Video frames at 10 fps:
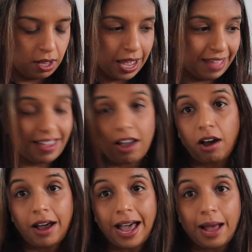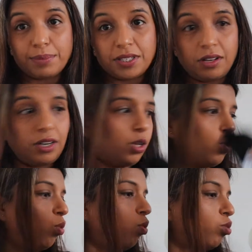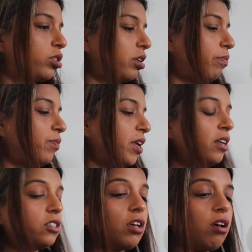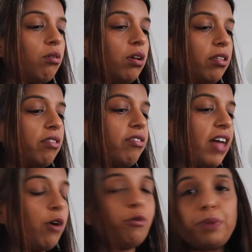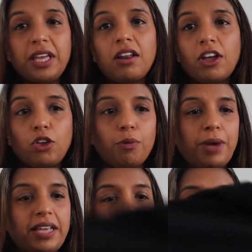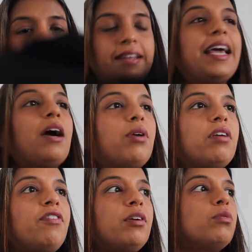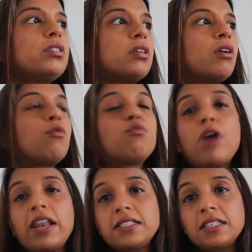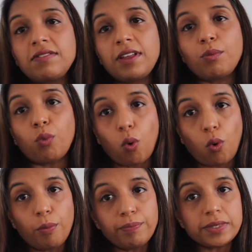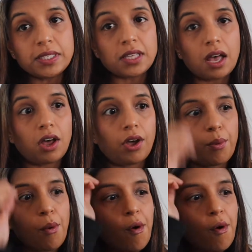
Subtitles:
And they are absolutely awesome. So that would be like your base layer. Now, if it was relatively warm, so